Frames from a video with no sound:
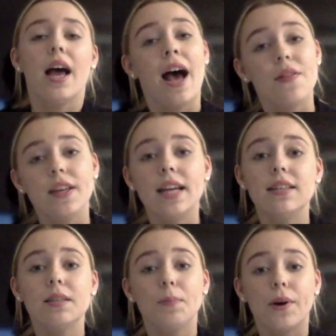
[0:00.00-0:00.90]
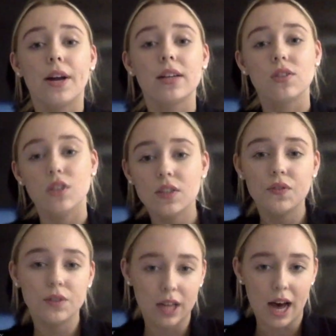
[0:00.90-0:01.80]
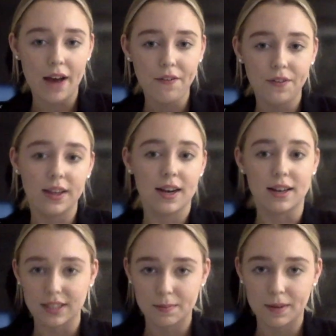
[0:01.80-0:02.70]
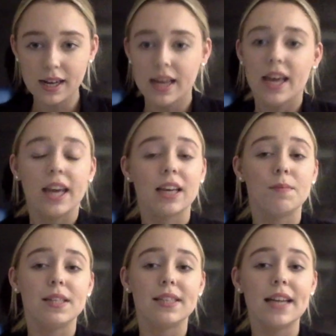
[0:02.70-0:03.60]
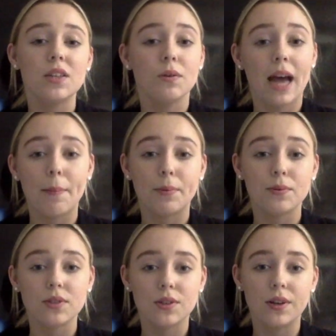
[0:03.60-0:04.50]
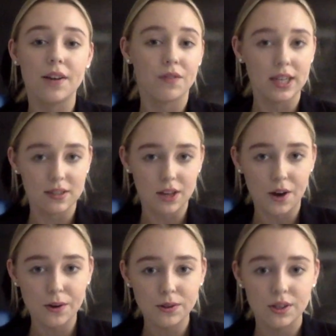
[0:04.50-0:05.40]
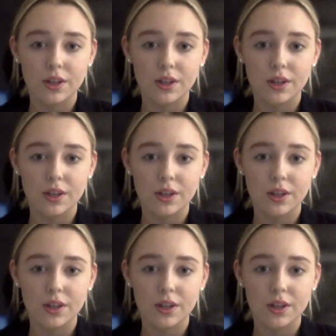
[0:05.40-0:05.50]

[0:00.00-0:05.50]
At the end of the product's useful life for the customer, it can be sent to an Apple store and resold,